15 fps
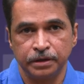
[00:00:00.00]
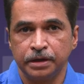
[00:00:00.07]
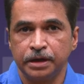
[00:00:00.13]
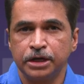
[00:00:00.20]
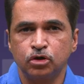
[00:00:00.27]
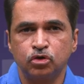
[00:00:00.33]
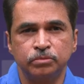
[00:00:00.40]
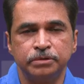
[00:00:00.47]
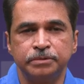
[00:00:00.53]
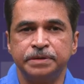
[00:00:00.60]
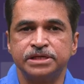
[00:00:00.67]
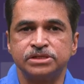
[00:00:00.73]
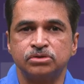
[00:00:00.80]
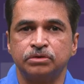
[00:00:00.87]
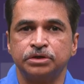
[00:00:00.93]
It could be
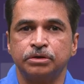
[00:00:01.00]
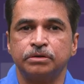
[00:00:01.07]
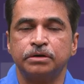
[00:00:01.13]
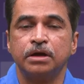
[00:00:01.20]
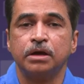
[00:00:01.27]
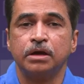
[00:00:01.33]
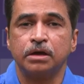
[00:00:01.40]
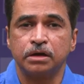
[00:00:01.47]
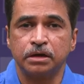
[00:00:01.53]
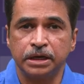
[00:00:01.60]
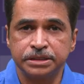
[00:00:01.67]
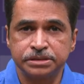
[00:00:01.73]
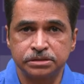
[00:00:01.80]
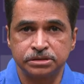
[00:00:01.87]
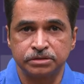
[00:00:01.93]
based on your
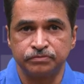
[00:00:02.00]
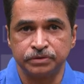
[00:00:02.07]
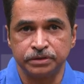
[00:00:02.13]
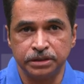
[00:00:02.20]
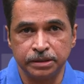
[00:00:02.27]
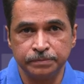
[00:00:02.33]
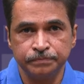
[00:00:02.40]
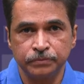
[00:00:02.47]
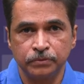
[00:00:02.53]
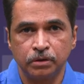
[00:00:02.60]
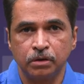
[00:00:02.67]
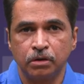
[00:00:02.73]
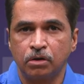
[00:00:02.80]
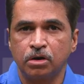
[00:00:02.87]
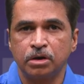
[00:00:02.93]
relationship with them
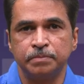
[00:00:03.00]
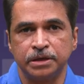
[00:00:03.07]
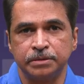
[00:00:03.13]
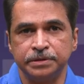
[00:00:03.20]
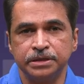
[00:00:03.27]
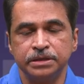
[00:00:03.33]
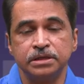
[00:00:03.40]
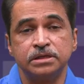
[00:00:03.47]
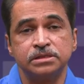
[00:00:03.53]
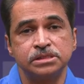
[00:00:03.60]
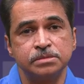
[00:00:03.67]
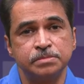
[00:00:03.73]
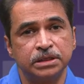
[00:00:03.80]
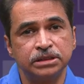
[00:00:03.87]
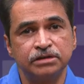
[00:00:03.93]
or maybe some
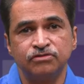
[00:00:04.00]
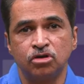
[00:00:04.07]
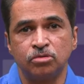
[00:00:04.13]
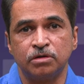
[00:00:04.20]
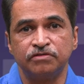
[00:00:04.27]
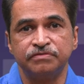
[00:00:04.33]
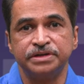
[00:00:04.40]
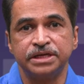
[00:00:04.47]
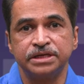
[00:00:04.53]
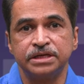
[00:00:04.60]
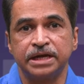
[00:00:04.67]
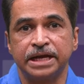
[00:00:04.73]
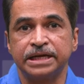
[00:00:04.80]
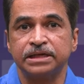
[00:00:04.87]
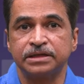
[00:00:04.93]
other form of data
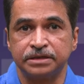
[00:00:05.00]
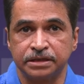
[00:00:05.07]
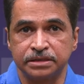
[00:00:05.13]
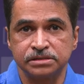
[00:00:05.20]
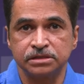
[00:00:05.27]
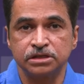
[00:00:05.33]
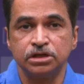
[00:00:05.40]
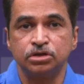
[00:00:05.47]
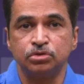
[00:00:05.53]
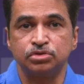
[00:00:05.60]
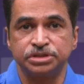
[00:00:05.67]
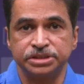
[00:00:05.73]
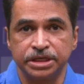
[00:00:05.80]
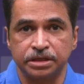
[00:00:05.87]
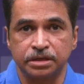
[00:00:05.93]
analytics to
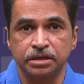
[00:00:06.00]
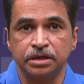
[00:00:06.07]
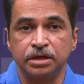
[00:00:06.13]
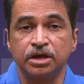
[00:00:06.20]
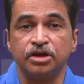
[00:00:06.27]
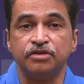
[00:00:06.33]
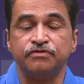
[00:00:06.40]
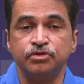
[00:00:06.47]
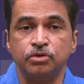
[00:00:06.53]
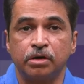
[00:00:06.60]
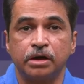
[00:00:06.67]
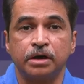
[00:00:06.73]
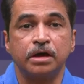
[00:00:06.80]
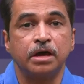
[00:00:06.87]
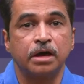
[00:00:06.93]
check if you
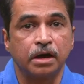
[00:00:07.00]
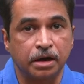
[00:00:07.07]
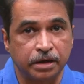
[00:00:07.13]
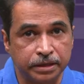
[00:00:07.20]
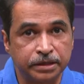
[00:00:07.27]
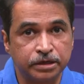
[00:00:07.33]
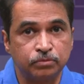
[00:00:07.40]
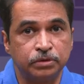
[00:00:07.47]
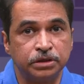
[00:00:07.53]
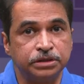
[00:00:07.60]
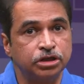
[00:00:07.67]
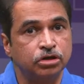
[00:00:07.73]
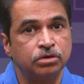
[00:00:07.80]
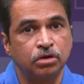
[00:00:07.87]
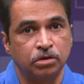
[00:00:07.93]
are credit worthy
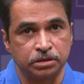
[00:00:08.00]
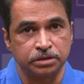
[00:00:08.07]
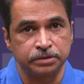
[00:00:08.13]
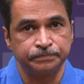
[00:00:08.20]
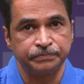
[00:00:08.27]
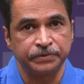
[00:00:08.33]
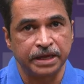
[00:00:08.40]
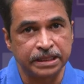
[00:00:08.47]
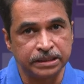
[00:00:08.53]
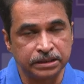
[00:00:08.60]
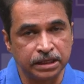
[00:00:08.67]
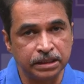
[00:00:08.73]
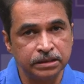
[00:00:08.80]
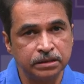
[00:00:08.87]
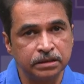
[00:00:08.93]
or not. And
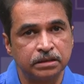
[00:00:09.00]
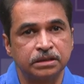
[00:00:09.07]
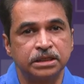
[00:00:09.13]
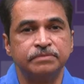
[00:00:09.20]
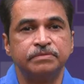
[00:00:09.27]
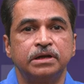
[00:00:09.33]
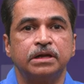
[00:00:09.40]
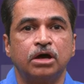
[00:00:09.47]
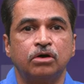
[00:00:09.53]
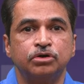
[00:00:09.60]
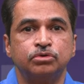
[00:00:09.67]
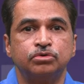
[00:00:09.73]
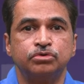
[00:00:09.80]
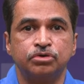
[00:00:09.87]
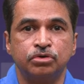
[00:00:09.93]
then they allow you
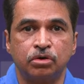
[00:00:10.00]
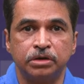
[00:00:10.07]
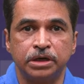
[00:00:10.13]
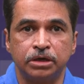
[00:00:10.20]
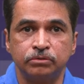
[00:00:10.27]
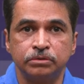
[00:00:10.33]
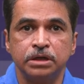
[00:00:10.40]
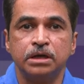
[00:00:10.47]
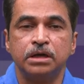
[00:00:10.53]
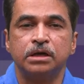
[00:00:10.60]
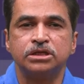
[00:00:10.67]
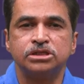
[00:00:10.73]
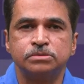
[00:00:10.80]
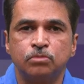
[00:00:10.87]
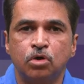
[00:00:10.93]
to draw down a
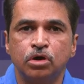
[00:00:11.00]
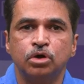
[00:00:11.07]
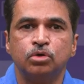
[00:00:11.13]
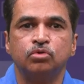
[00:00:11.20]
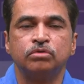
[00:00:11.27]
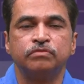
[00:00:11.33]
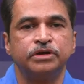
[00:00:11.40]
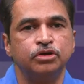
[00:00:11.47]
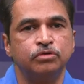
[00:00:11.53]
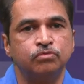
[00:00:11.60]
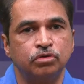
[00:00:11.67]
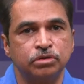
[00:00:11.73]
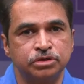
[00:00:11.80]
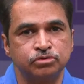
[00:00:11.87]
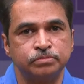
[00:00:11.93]
small loan when you
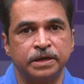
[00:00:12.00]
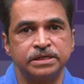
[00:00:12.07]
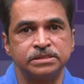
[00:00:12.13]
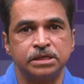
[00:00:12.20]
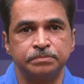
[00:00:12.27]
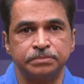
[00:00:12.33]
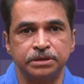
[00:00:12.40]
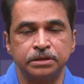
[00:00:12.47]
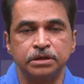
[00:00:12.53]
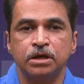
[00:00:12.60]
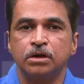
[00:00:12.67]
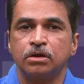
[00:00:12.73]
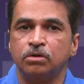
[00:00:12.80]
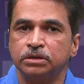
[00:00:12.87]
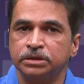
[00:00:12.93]
want to buy something
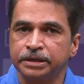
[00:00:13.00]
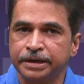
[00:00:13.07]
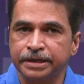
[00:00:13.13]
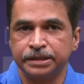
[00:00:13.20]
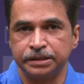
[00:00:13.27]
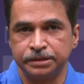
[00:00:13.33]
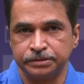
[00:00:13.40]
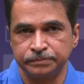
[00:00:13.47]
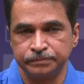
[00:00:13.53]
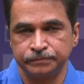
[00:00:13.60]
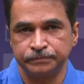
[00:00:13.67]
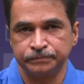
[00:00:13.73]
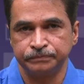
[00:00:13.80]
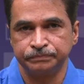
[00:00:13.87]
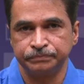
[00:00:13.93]
on the credit.
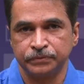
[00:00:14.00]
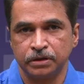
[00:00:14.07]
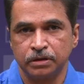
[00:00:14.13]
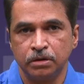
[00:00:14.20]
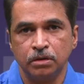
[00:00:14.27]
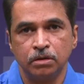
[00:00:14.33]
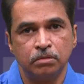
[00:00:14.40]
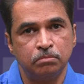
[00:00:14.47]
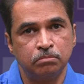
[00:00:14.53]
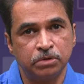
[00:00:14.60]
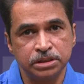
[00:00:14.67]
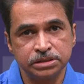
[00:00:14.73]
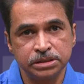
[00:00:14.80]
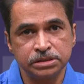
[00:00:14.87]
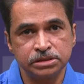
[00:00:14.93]

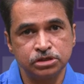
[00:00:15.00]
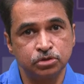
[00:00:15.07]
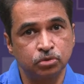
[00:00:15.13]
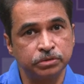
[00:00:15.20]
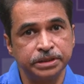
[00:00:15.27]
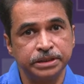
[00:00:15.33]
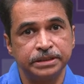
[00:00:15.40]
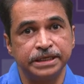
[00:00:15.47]
Merchants don't need